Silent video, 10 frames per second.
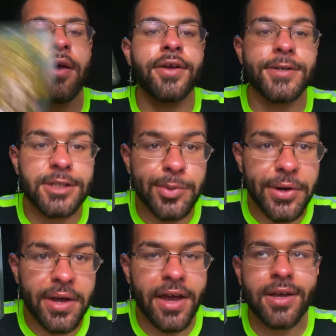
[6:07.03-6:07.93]
your
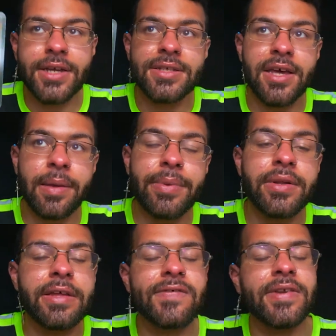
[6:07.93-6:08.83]
spirit guide, because I
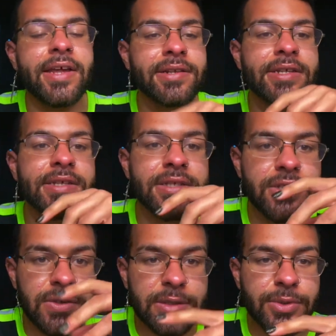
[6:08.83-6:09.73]
believe in at least
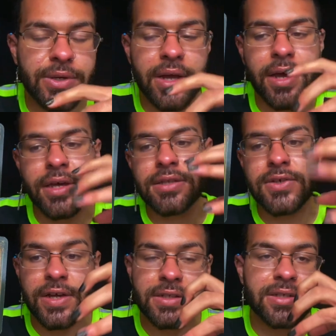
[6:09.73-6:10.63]
your spirit guides,
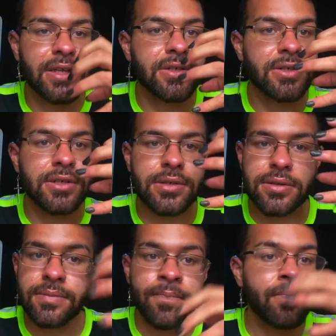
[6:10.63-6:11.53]
your ancestors,